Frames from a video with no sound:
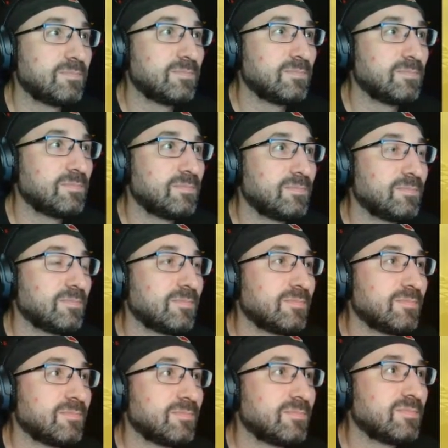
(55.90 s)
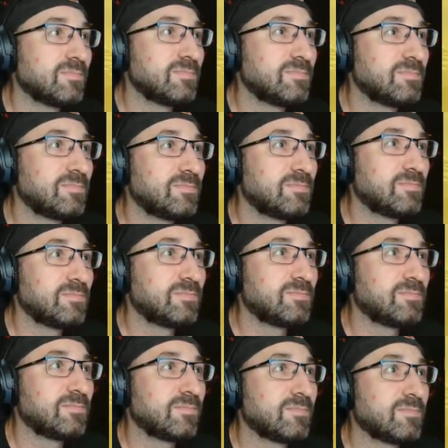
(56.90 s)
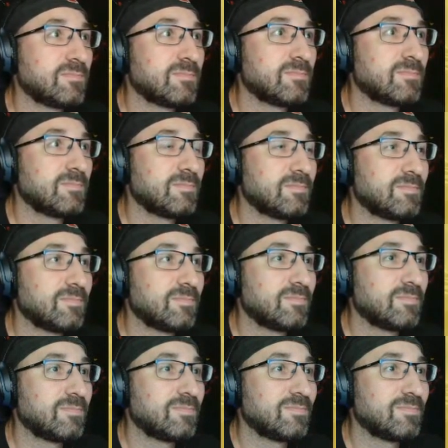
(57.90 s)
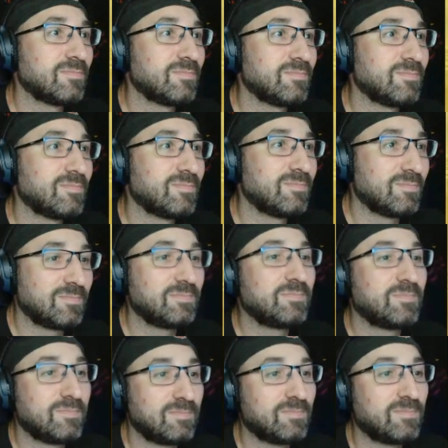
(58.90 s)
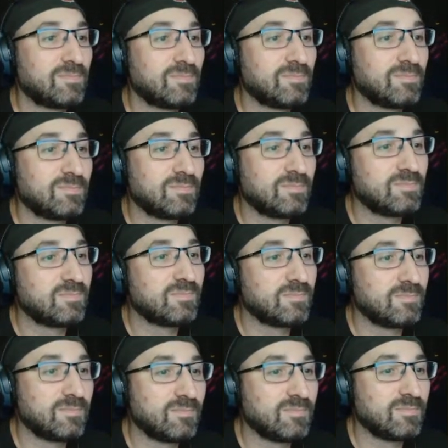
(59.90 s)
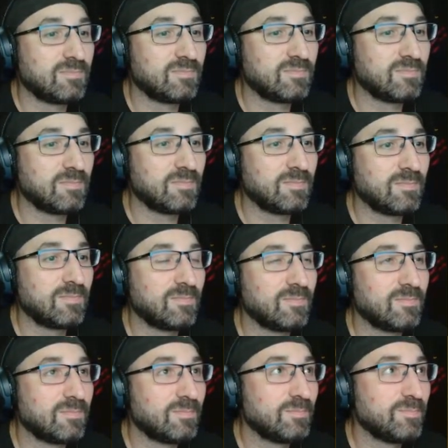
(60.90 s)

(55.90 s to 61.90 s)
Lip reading: (silent)